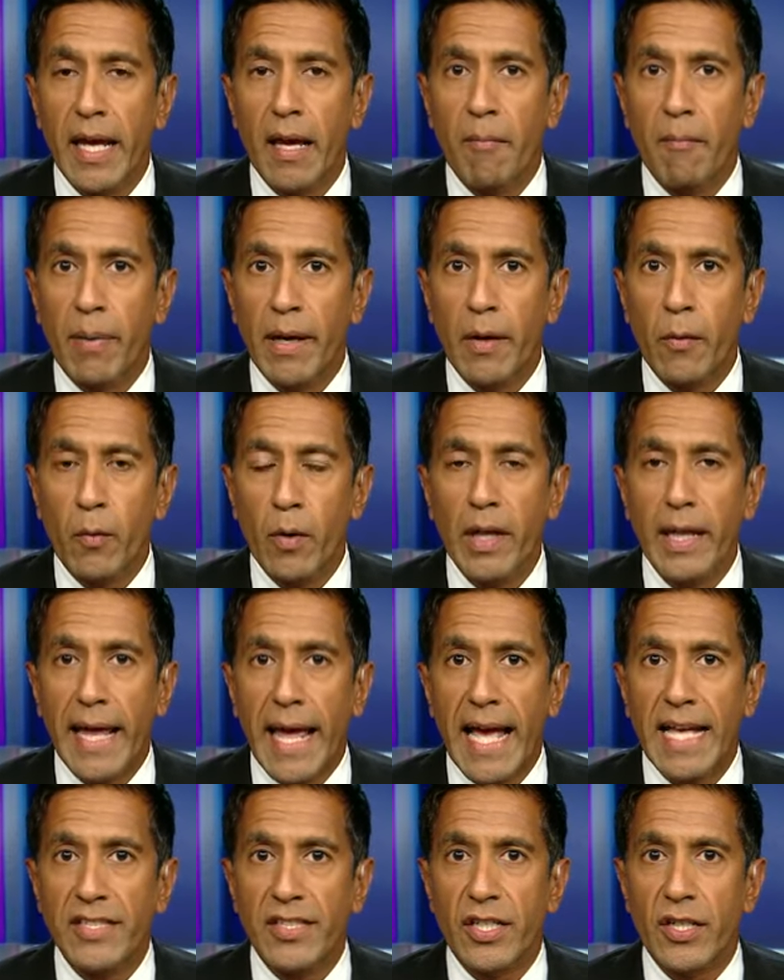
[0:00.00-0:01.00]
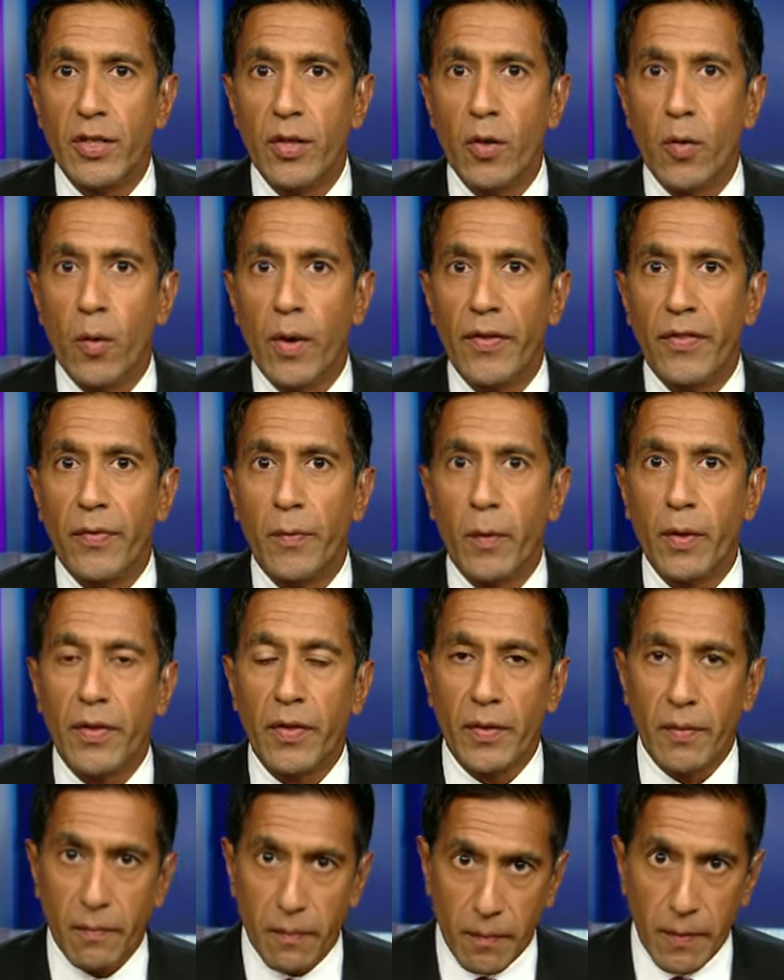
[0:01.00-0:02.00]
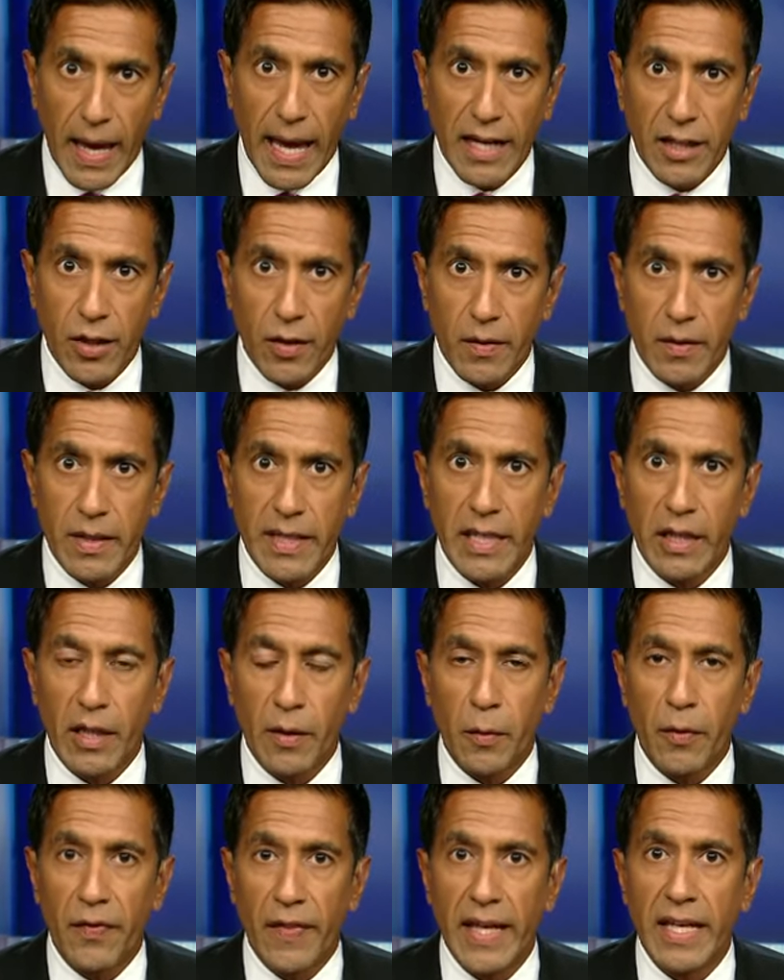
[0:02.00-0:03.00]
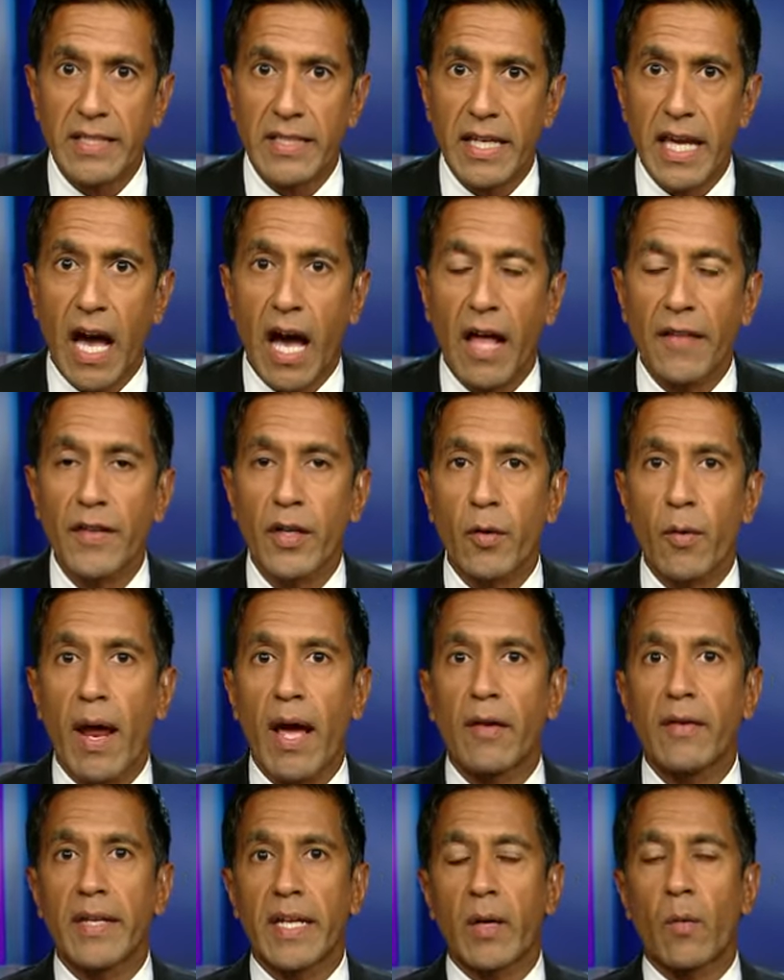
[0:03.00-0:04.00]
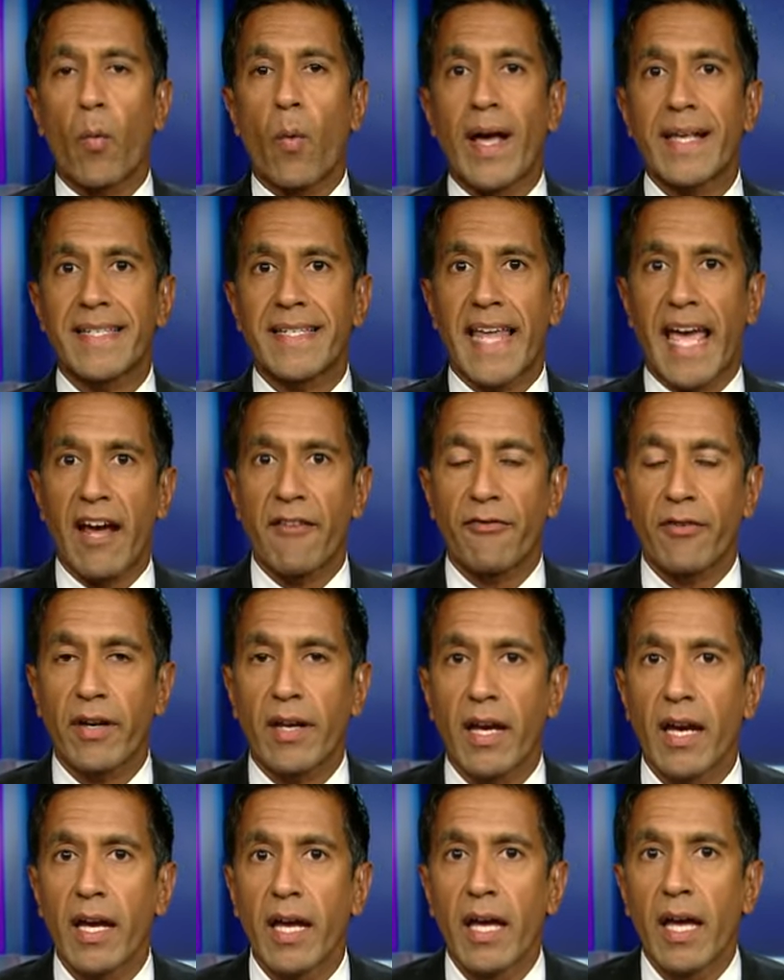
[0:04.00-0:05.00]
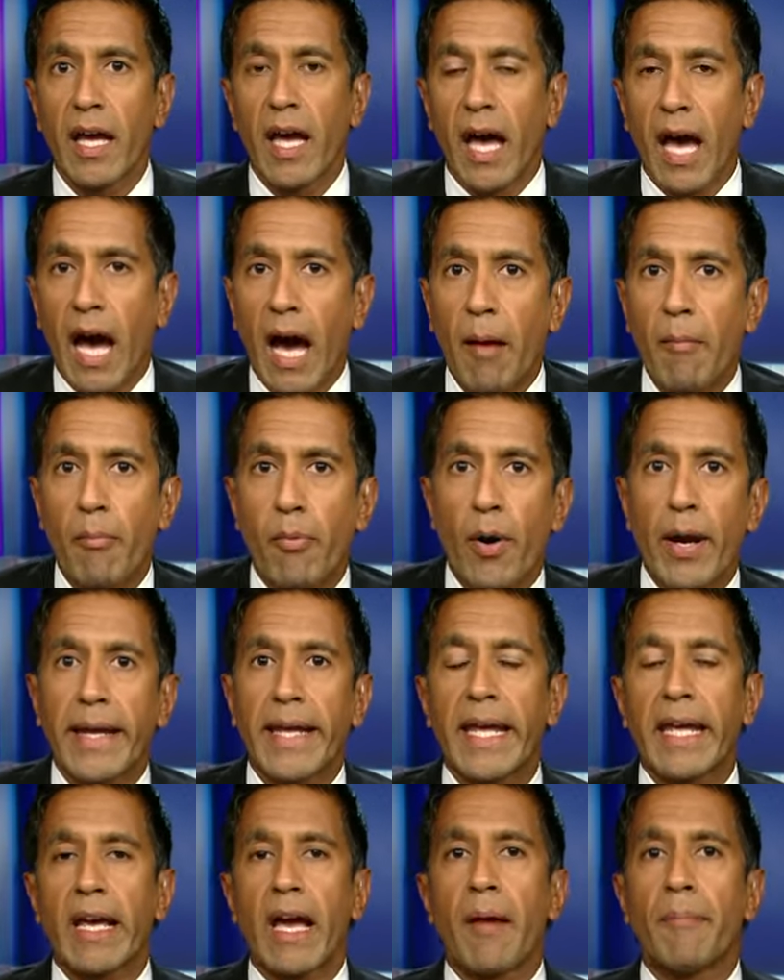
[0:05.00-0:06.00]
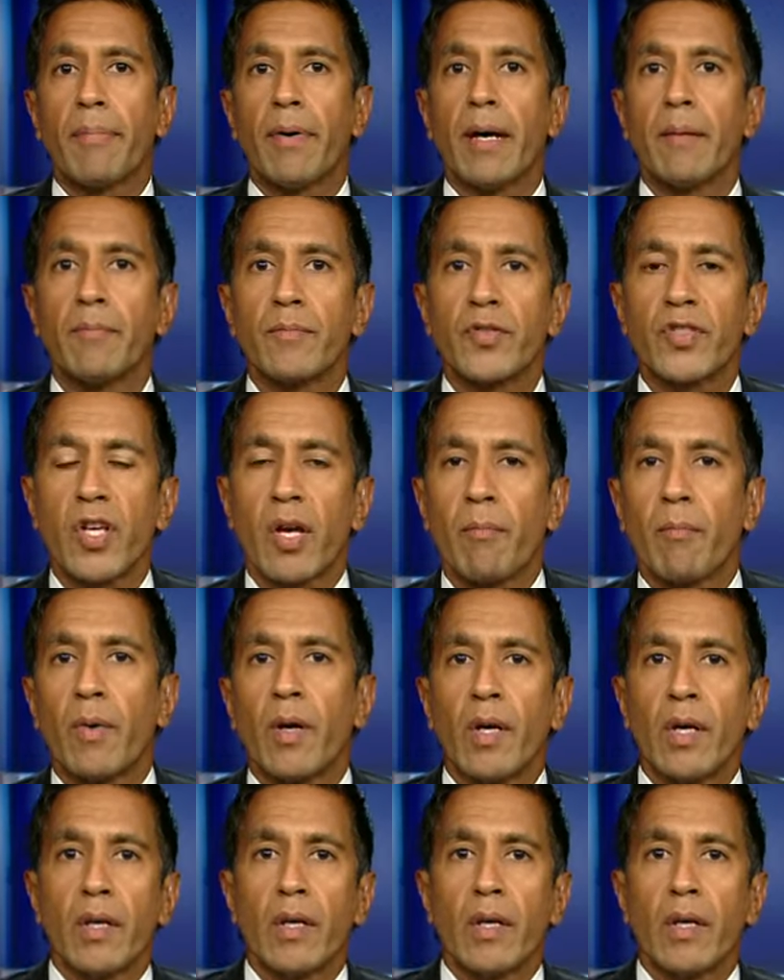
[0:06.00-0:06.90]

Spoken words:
But it really has to do with dealing with things on the ground in West Africa, breaking up some